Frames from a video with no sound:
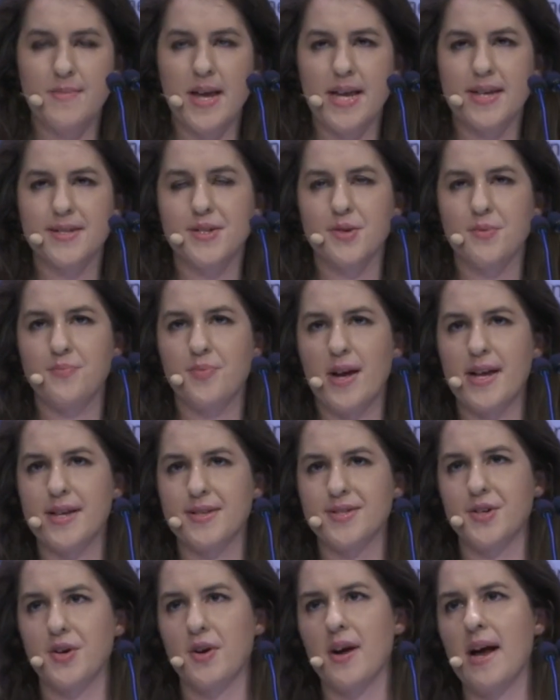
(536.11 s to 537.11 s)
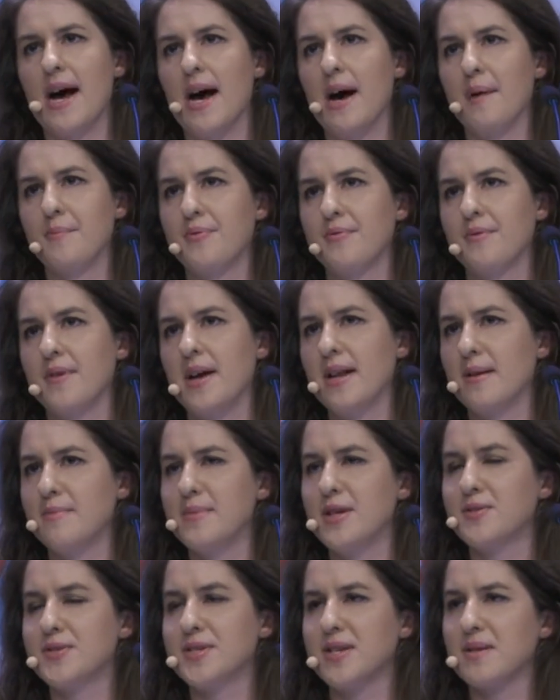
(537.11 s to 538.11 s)
makes or breaks your app, and I'm
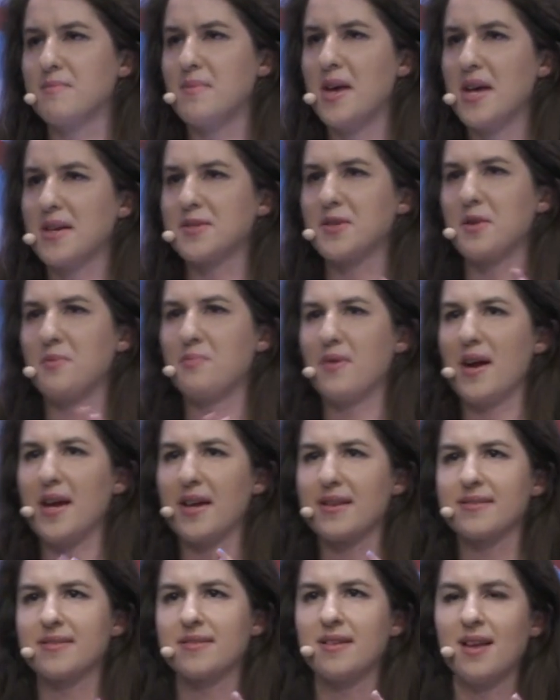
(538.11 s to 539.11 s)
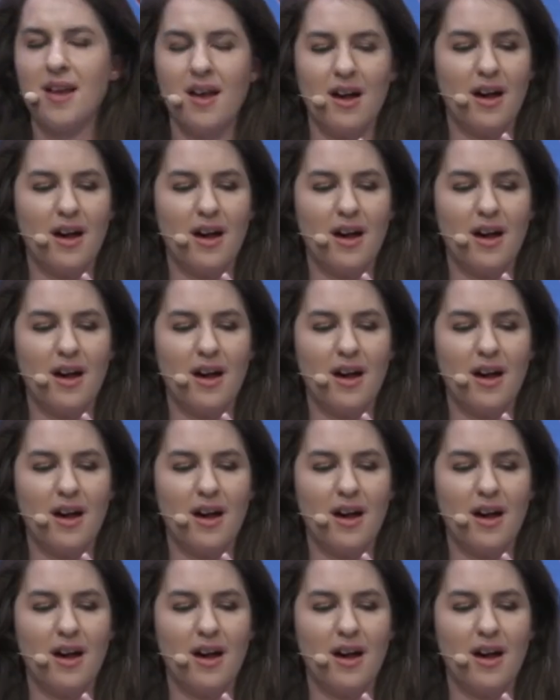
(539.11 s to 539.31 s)
using makes or breaks